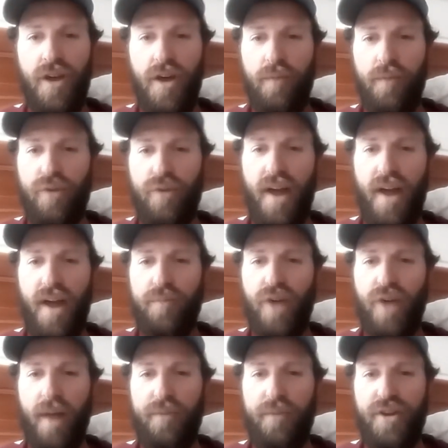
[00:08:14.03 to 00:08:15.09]
private
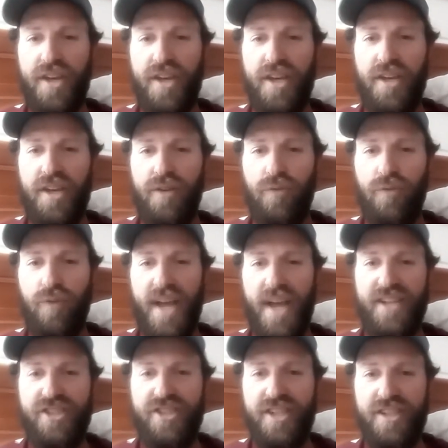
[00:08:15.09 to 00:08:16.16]
property,
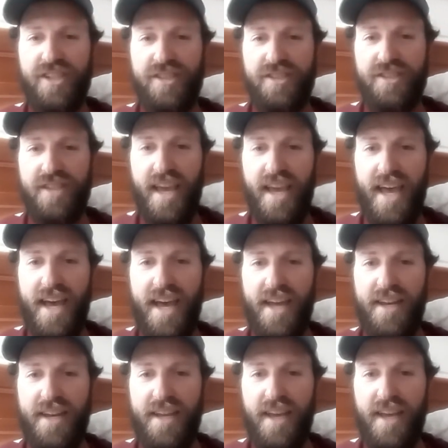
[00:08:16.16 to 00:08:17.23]
ranches,
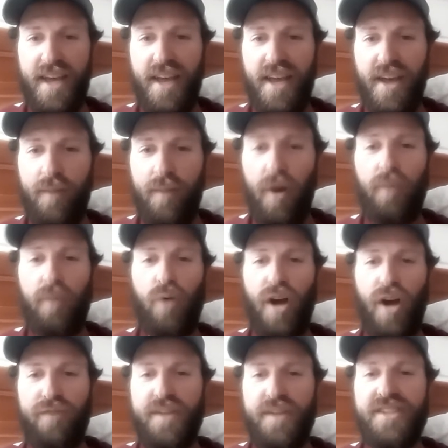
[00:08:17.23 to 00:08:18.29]
and barbed
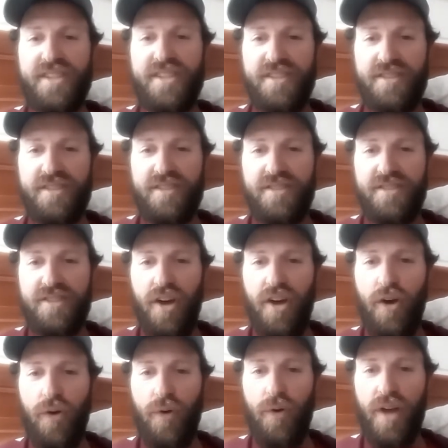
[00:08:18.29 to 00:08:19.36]
wire fences.
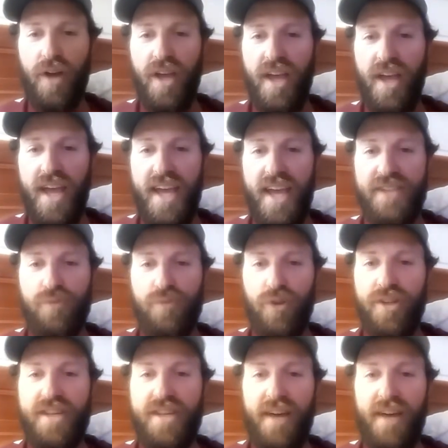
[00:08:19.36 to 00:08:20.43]
So it's
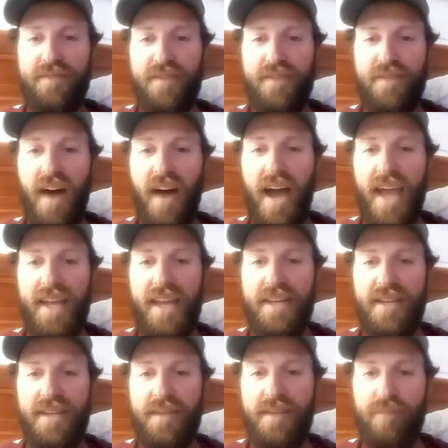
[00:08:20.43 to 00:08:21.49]
really tough to
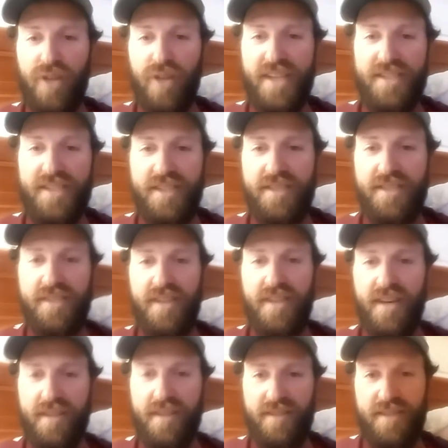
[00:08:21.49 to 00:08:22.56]
find places
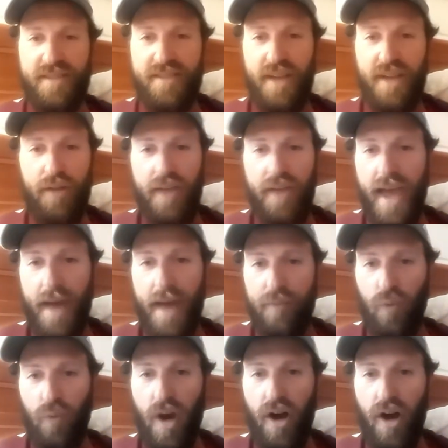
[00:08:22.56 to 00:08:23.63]
to, to stealth camp
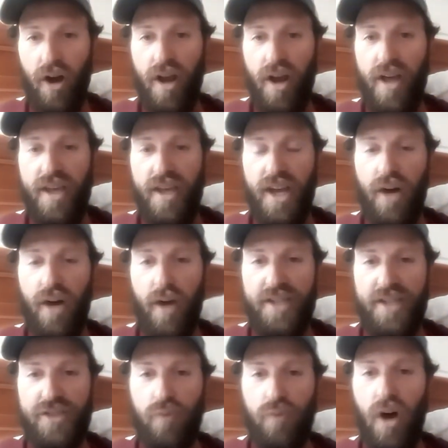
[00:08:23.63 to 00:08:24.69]
where, you know, I
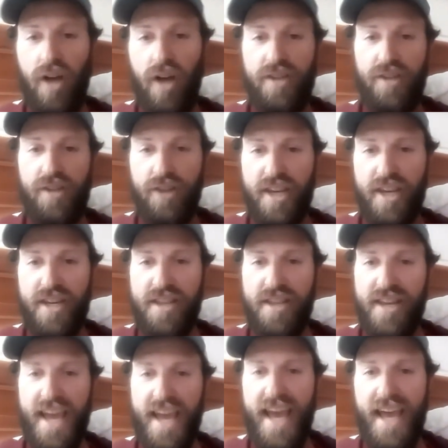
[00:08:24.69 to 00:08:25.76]
just walk until the end of the
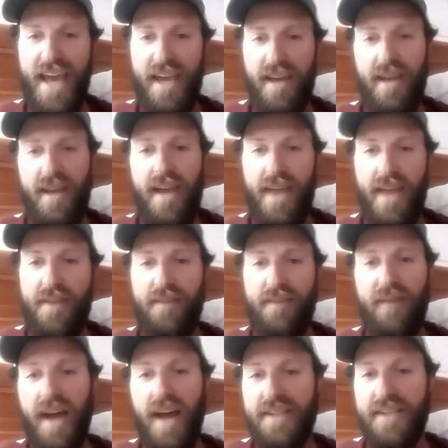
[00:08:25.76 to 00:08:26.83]
day and then
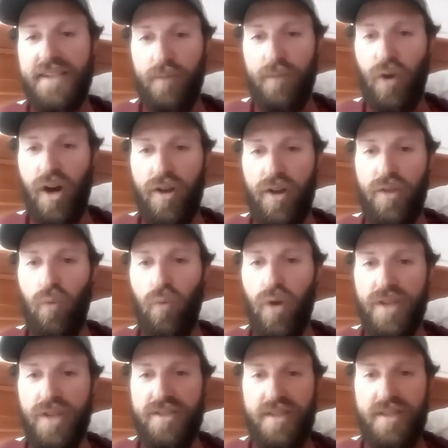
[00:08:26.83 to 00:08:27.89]
find somewhere in the
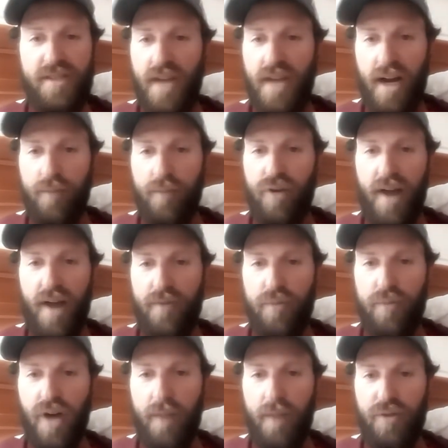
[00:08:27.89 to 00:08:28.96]
woods that's not on private
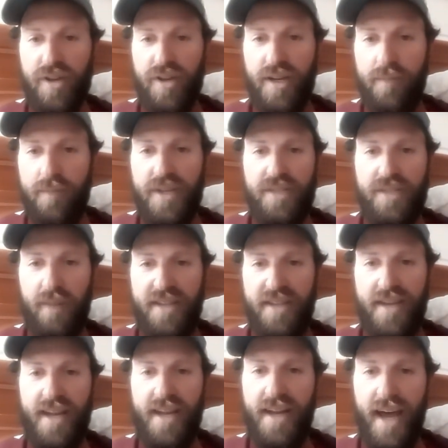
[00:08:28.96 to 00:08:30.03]
property to pitch my
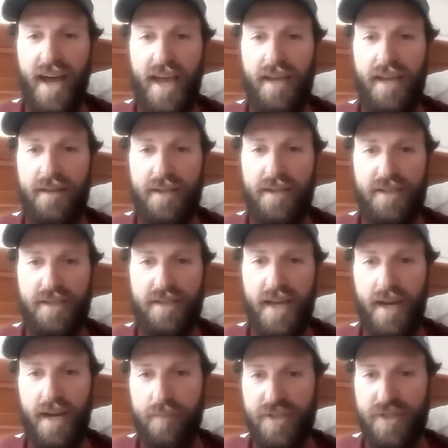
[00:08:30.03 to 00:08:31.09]
tent at night, and then just
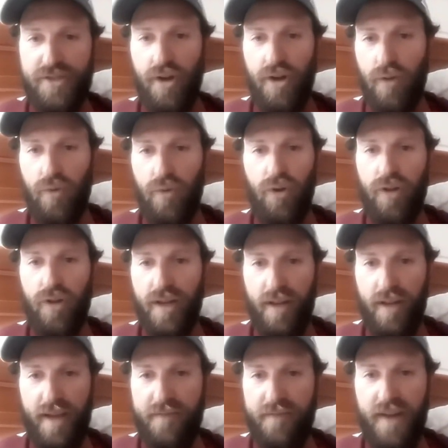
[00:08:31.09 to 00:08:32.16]
get up and start rolling at
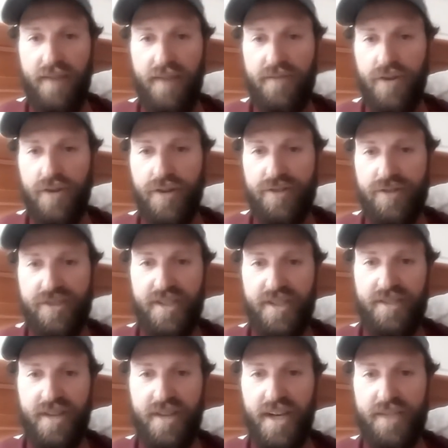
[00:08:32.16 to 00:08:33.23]
like five thirty or
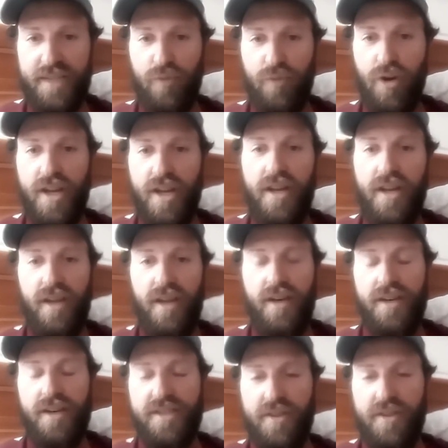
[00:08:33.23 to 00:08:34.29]
six the next morning.
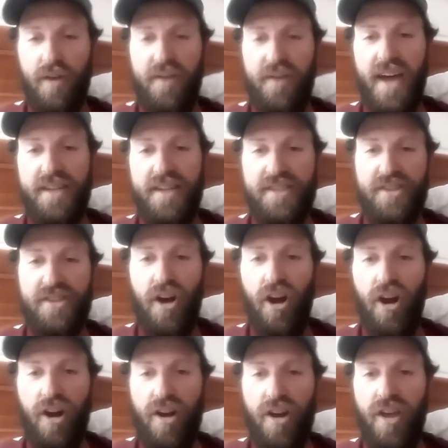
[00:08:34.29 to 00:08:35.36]
So I've had to
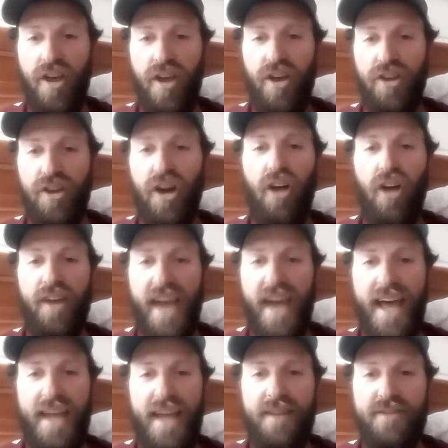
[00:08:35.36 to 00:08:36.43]
start calling
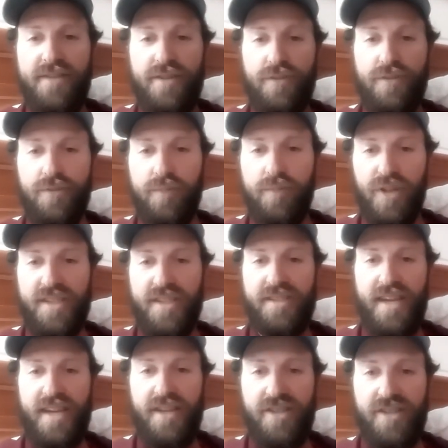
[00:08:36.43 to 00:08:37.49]
ahead to police
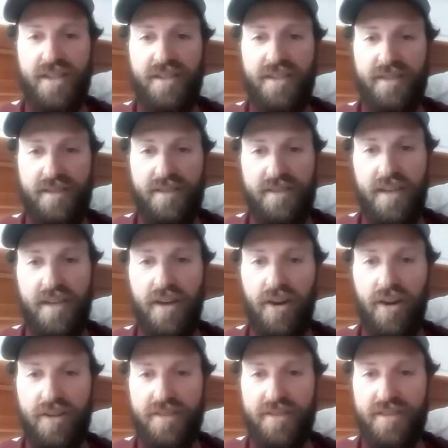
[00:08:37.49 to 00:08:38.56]
stations and city
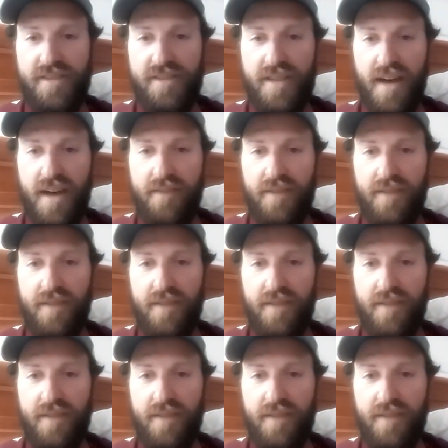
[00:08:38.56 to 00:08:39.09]
halls and stuff